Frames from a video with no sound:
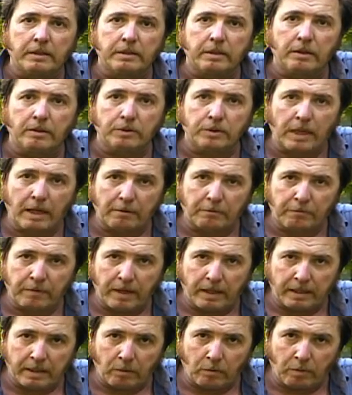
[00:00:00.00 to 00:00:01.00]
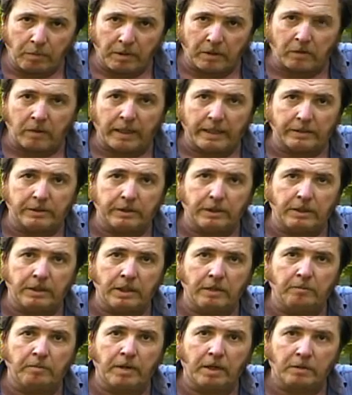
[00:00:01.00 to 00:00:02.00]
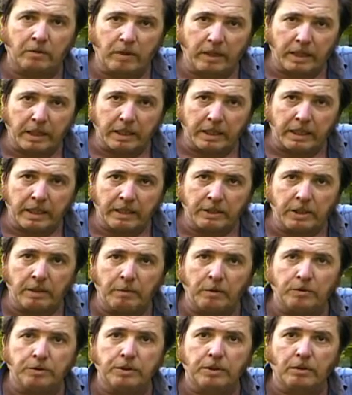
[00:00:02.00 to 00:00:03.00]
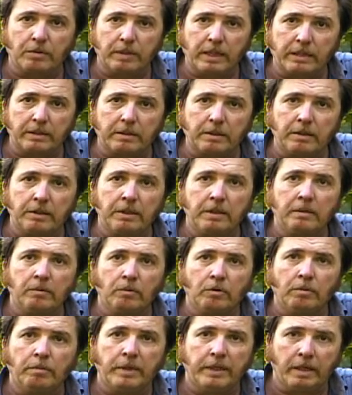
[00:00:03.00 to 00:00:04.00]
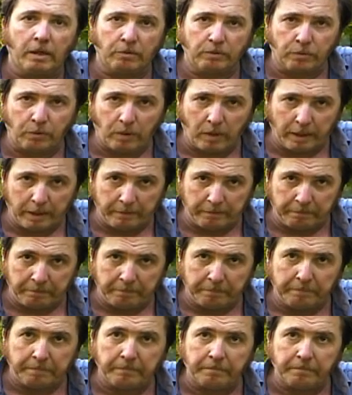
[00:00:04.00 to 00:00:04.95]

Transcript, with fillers: as soon as I can find out what my grandson did with my cricket cage, I'm going to show that to you and we'll be on the way.